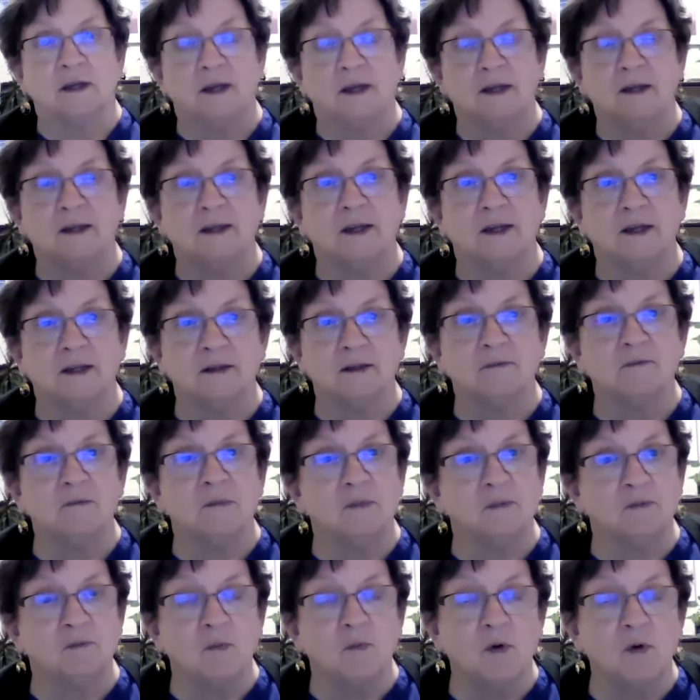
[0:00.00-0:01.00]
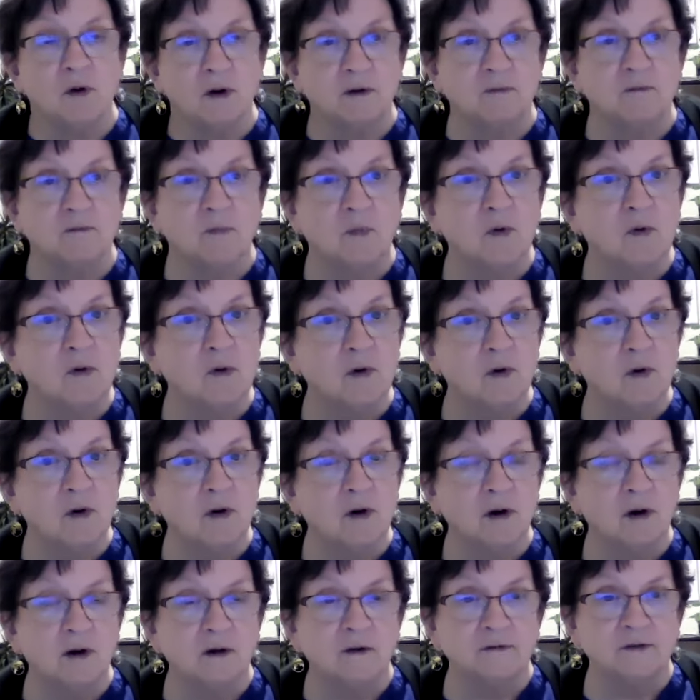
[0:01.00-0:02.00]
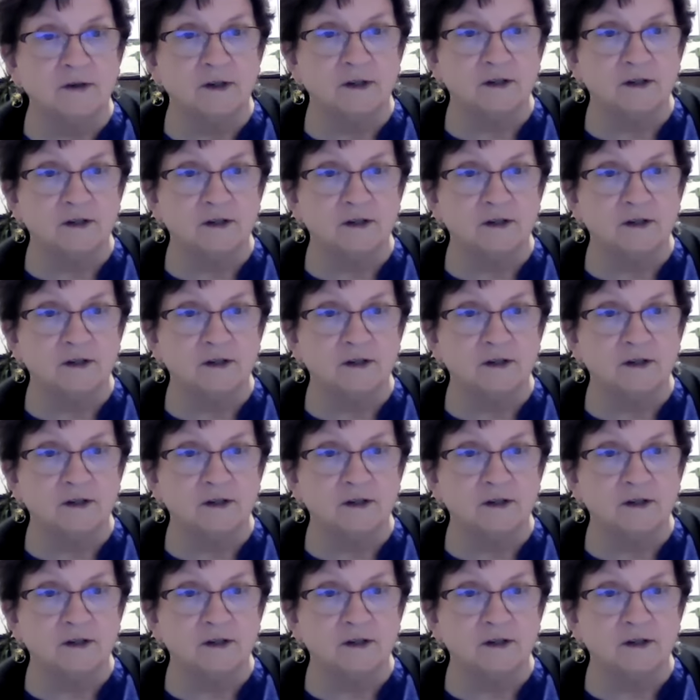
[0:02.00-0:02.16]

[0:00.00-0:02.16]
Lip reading: and then more and more of